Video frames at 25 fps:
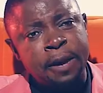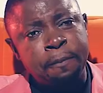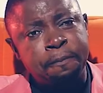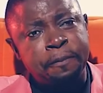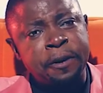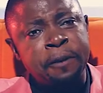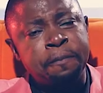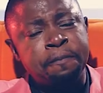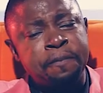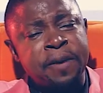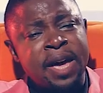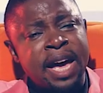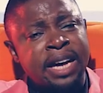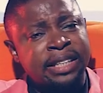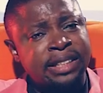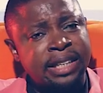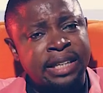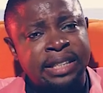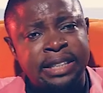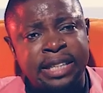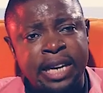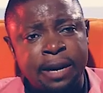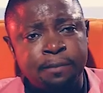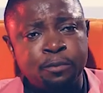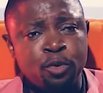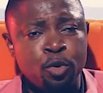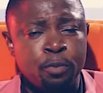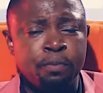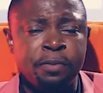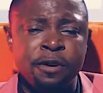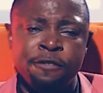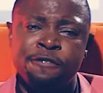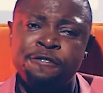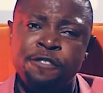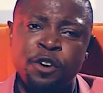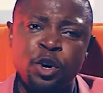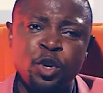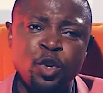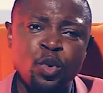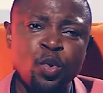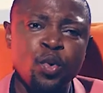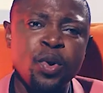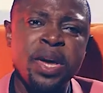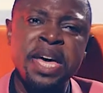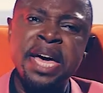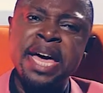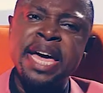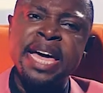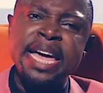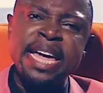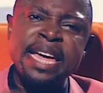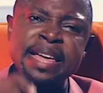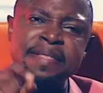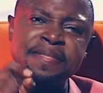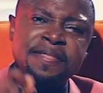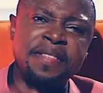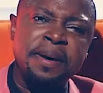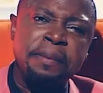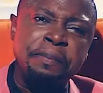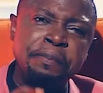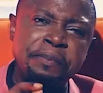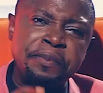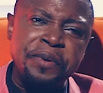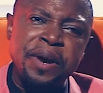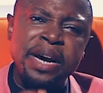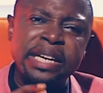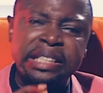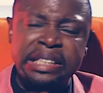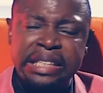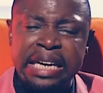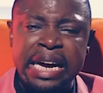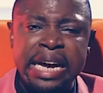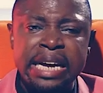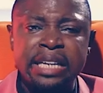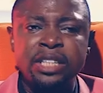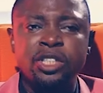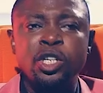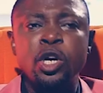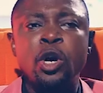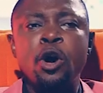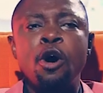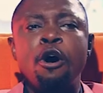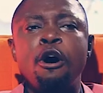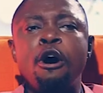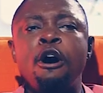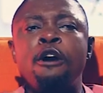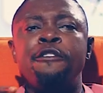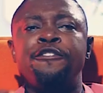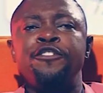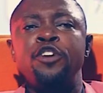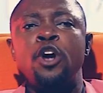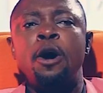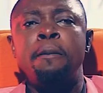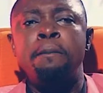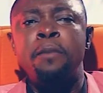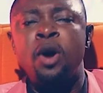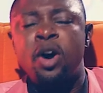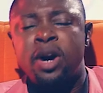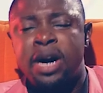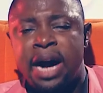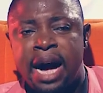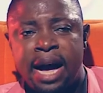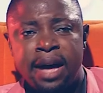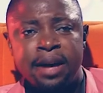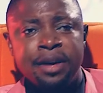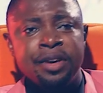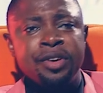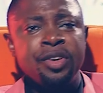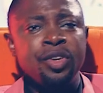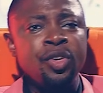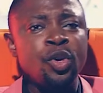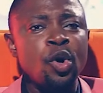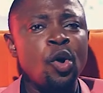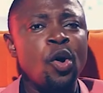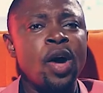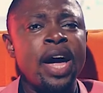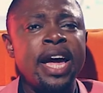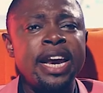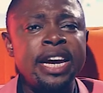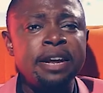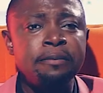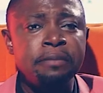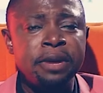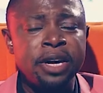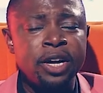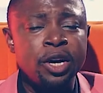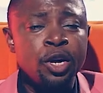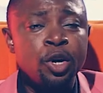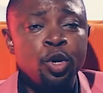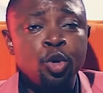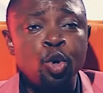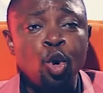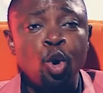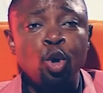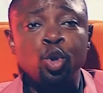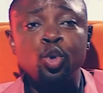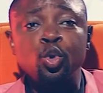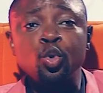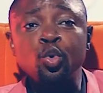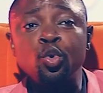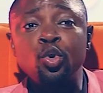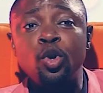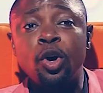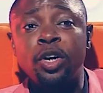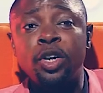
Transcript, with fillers: He prepares a table before you in the presence of your mocker, your enemy, those who